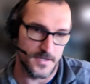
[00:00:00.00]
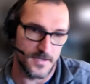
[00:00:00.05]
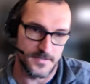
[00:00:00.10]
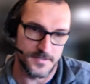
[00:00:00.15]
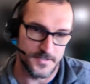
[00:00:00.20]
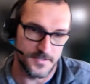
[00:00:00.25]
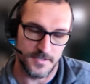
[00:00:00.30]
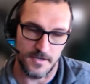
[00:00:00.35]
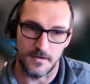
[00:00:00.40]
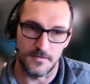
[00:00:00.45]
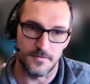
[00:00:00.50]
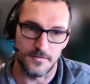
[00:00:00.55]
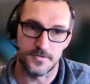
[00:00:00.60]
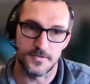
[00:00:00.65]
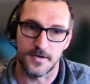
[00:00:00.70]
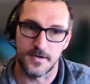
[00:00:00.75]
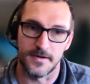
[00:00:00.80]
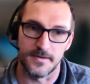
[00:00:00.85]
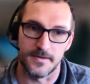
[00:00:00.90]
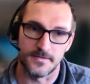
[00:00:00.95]
just saw the
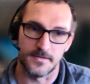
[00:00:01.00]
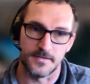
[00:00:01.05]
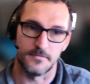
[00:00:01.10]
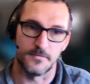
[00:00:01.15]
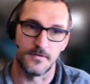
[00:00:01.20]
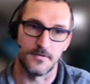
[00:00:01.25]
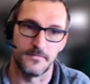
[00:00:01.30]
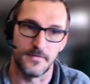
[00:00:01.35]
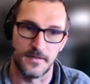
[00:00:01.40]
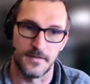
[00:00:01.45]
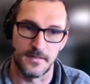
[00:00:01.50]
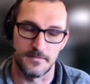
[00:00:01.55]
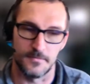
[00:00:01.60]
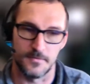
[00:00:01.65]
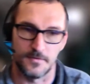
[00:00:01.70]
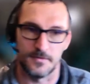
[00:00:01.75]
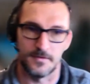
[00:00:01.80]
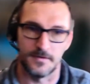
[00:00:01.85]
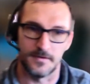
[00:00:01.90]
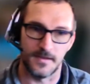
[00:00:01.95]
trainings that were
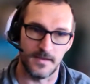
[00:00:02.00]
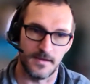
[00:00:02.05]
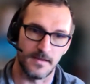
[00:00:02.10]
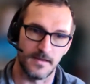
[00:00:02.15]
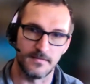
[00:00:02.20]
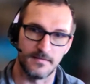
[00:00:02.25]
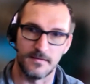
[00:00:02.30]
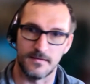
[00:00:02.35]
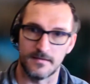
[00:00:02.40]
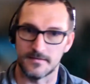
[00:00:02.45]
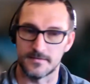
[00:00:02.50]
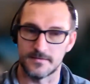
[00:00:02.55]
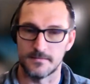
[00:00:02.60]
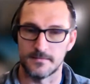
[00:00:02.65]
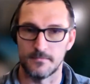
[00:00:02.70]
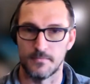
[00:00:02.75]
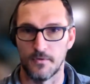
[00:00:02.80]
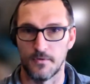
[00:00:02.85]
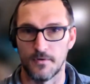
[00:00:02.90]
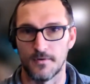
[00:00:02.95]
available, and I think it's
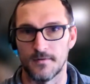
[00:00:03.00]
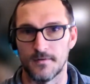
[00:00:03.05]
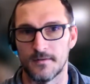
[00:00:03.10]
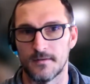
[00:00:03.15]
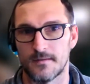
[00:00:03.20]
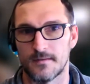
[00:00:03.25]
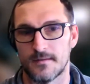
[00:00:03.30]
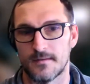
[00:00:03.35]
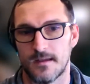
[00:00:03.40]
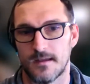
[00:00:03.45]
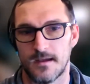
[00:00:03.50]
important.